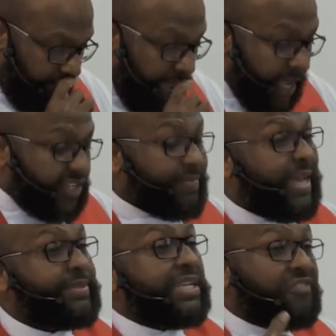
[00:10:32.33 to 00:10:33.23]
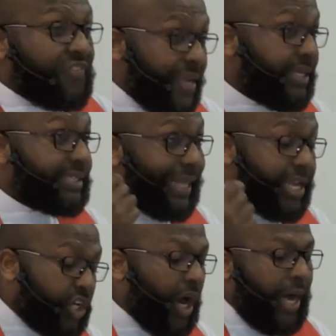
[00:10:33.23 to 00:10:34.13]
Sometimes it feels
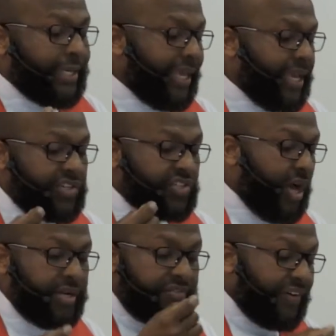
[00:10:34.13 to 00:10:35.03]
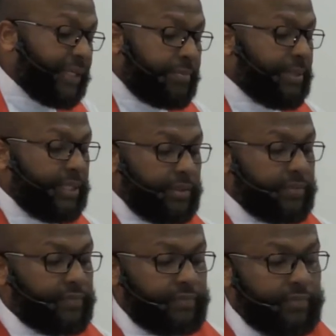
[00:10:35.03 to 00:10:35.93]
like God is unavailable.
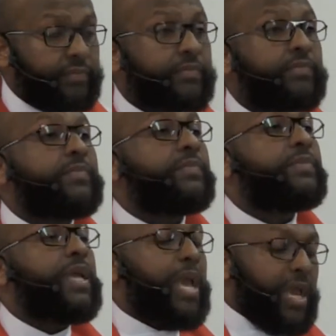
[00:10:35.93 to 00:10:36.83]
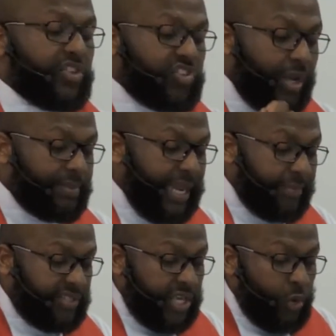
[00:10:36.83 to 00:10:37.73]

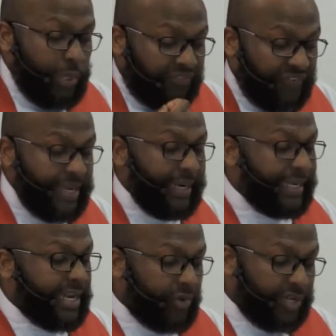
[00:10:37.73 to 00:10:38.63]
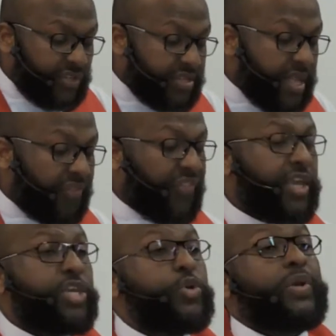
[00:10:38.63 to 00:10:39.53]
Sometimes you will feel like there is
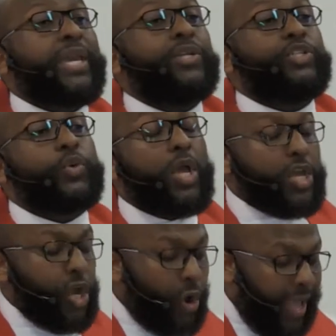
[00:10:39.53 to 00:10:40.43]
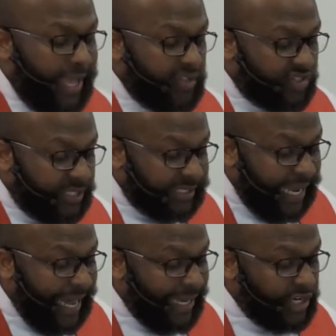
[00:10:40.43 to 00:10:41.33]
nothing you can do. Your hands are
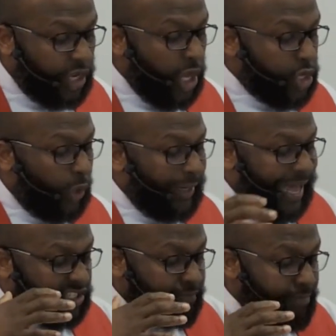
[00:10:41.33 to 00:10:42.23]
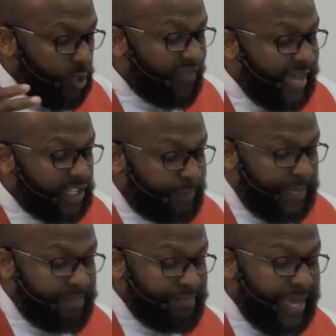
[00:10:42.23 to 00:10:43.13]
tied. Your last move has
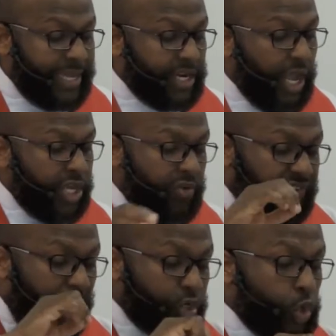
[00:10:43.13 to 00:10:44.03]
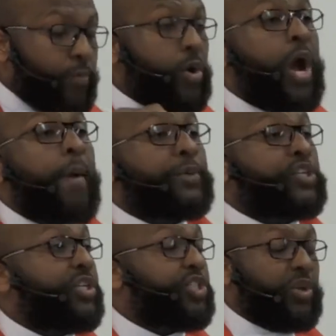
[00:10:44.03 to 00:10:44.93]
been made. You've got no more
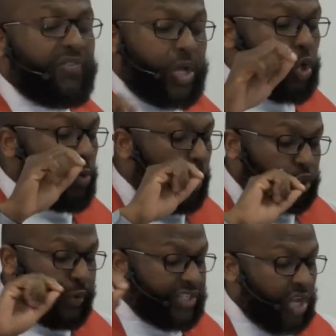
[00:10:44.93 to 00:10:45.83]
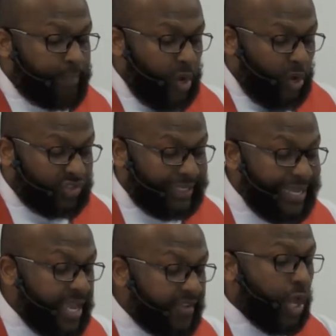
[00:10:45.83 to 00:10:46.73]
options. You've got no more tricks up your
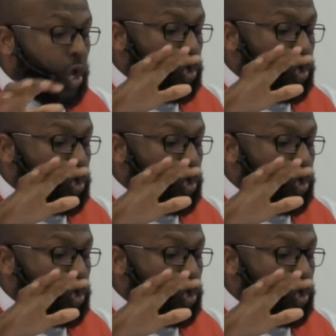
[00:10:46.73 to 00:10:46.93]
sleeves.